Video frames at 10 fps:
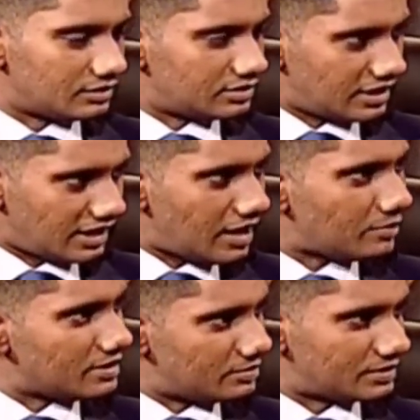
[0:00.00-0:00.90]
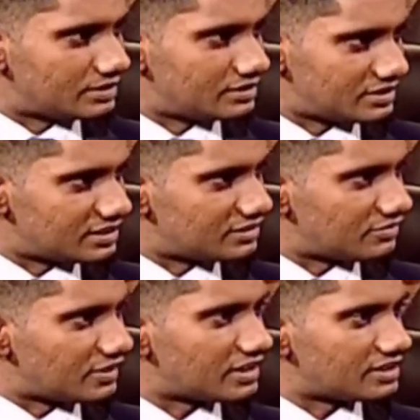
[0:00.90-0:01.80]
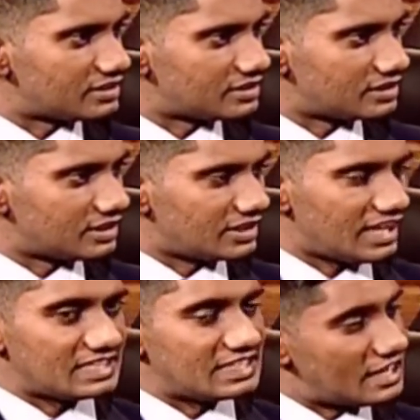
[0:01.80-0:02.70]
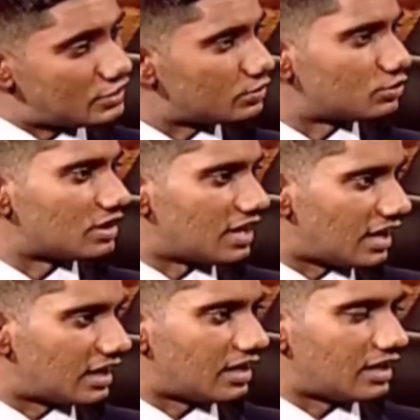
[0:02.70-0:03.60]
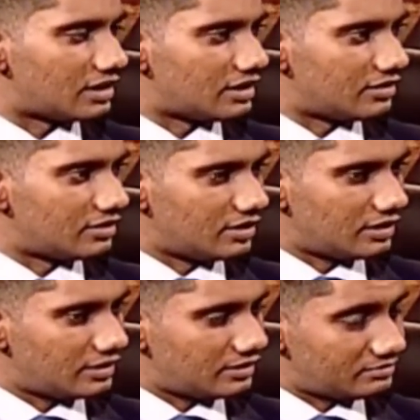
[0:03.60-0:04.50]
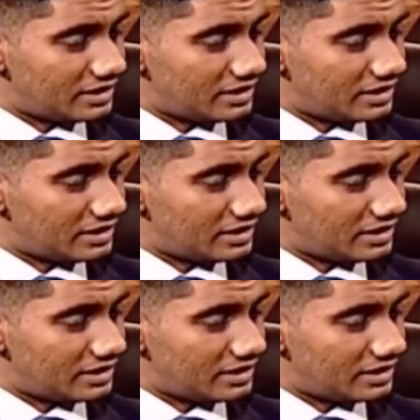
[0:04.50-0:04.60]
There are people, certain figures, that led to Sri Lanka Uh,